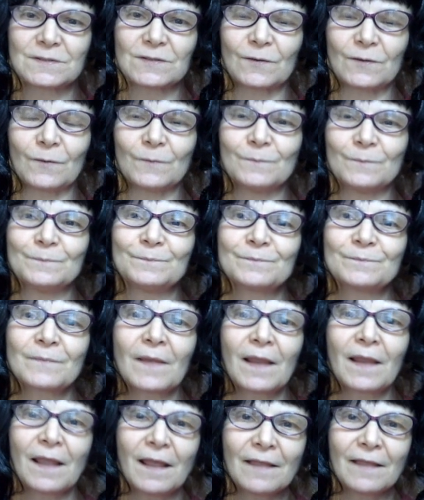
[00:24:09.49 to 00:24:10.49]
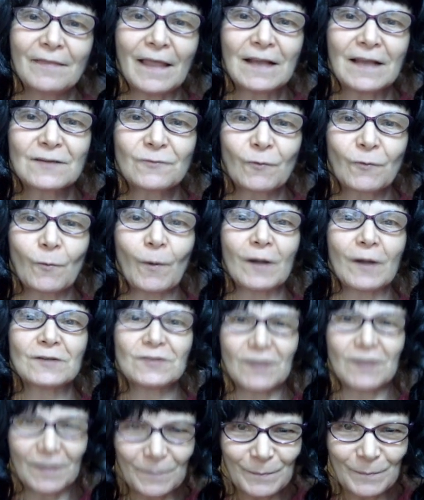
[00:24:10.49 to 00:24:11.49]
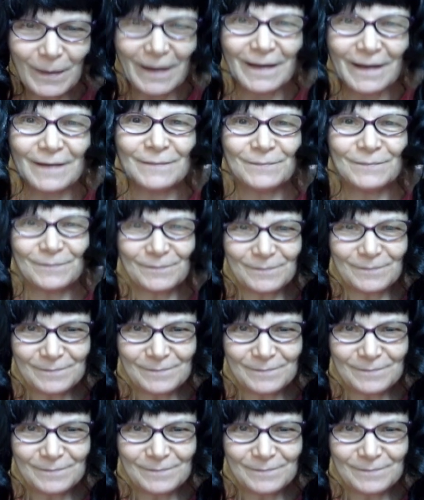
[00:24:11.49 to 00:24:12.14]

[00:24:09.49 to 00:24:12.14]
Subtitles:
So thanks for watching. Bye.